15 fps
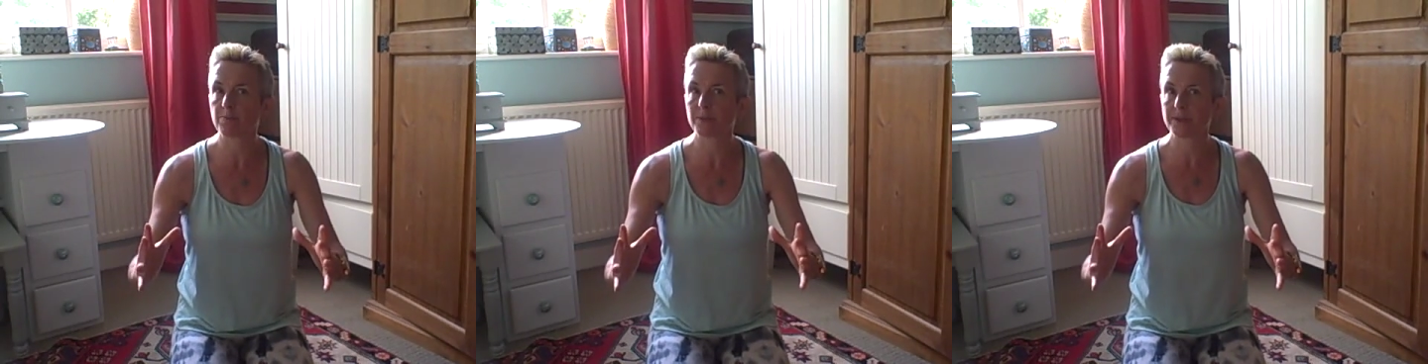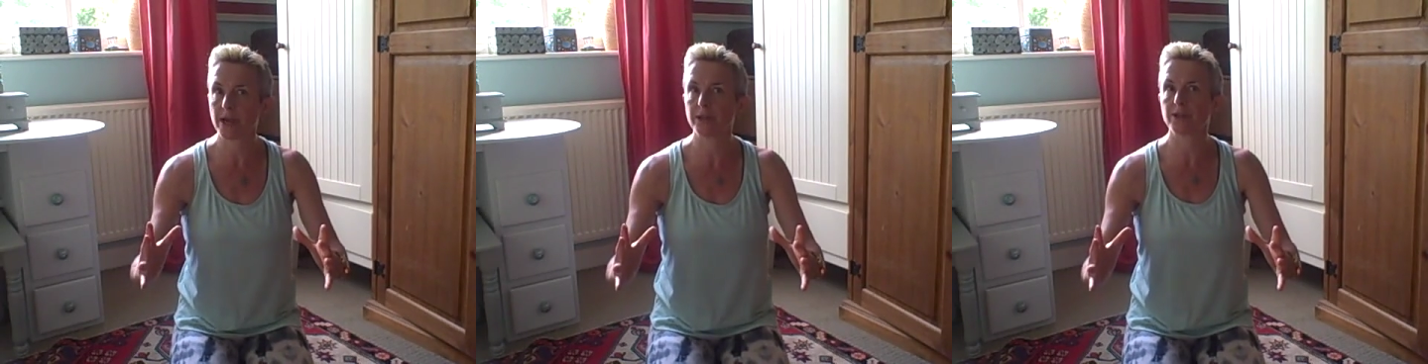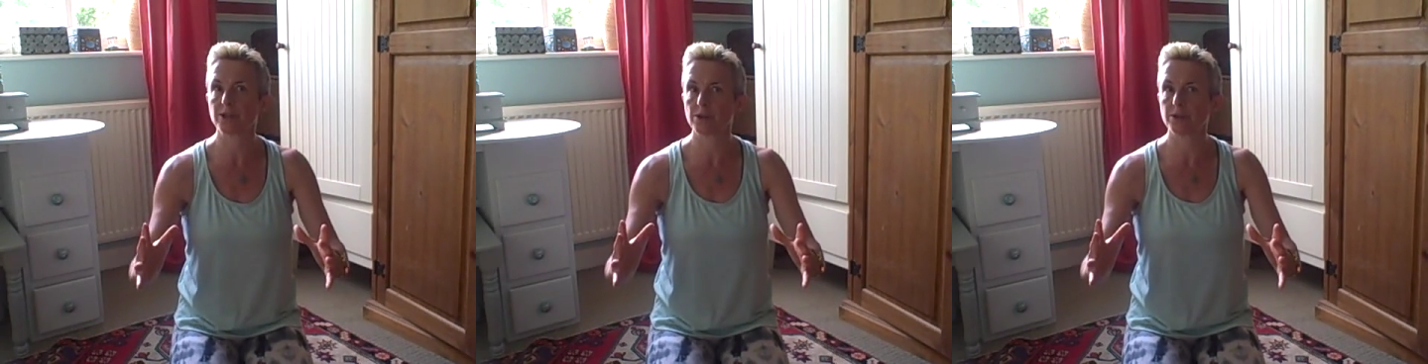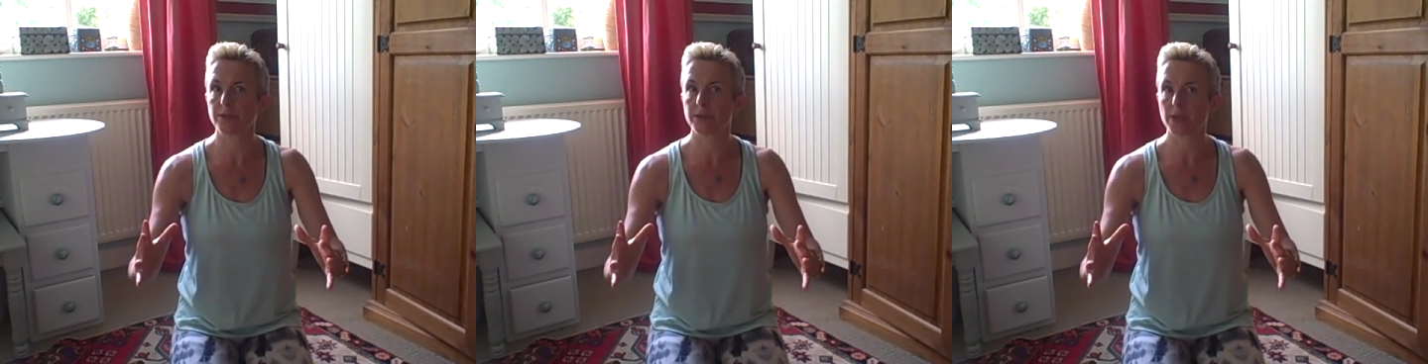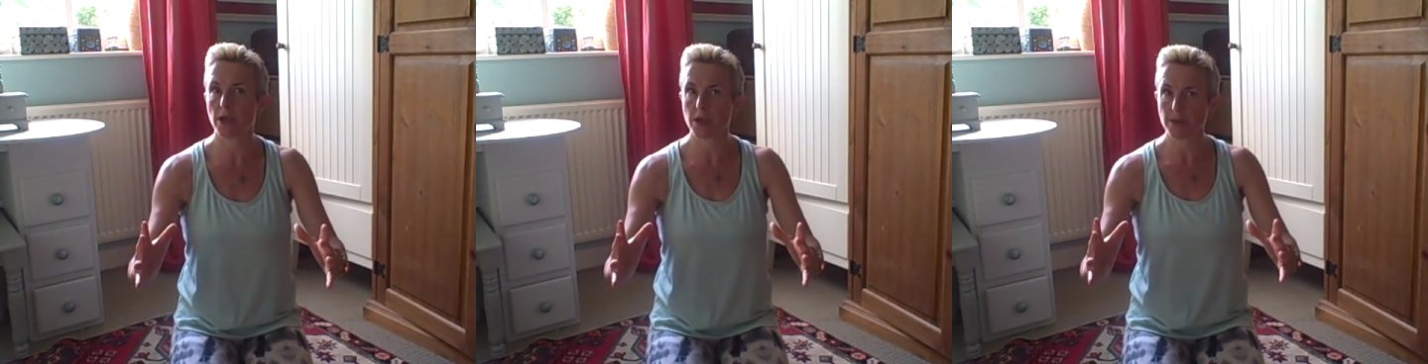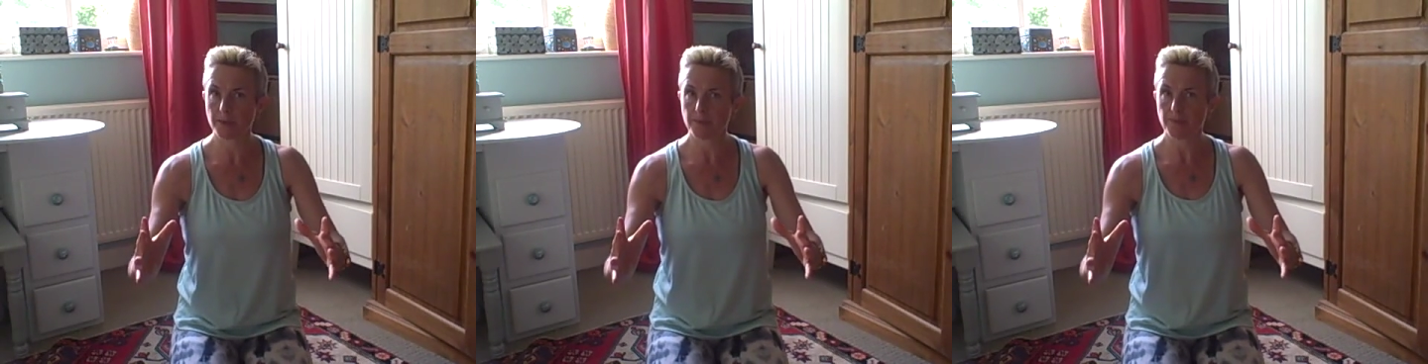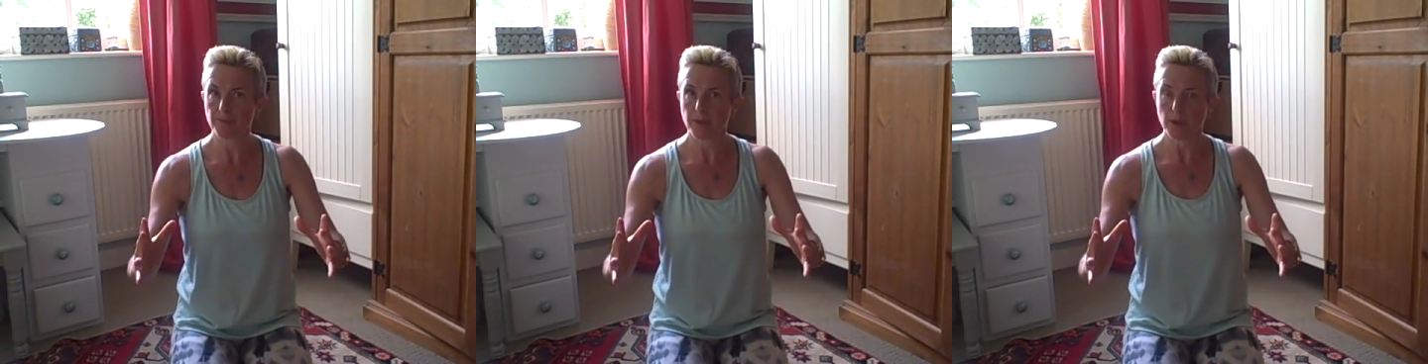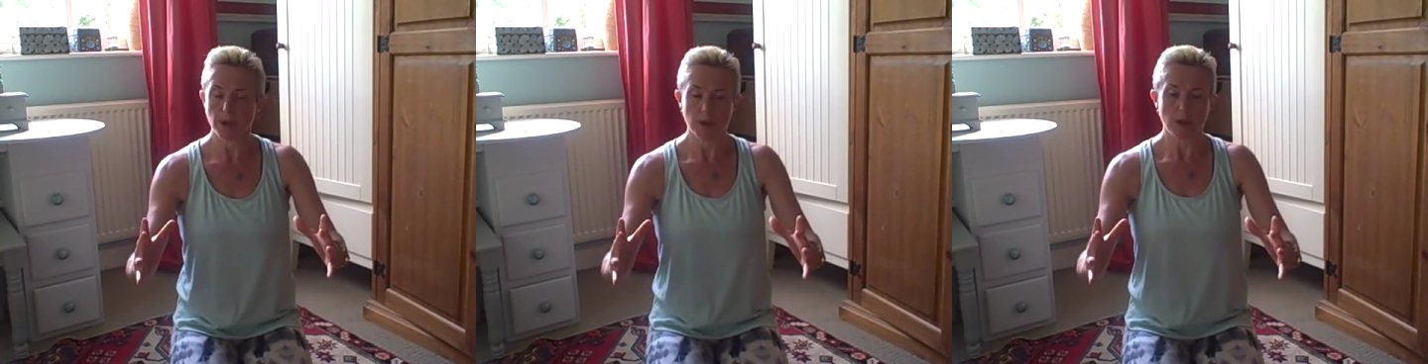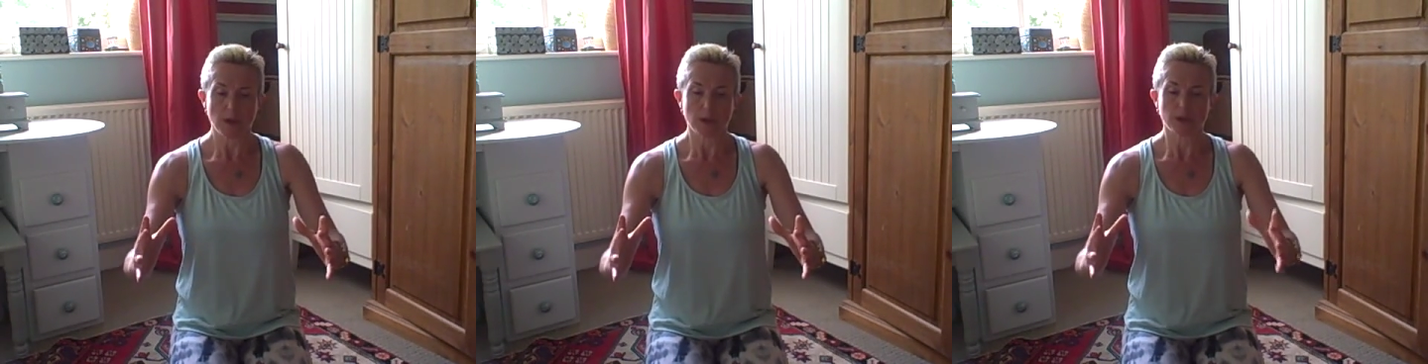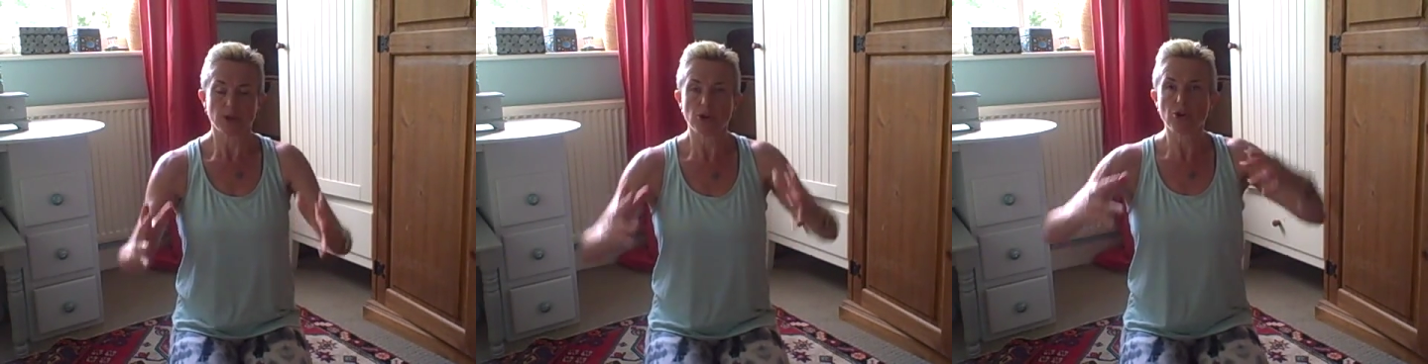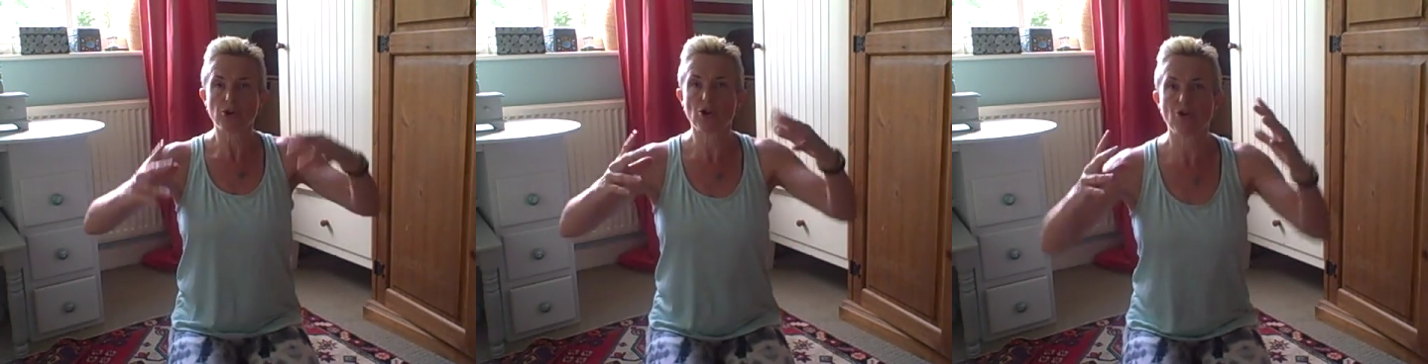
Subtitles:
potatoes, say, so you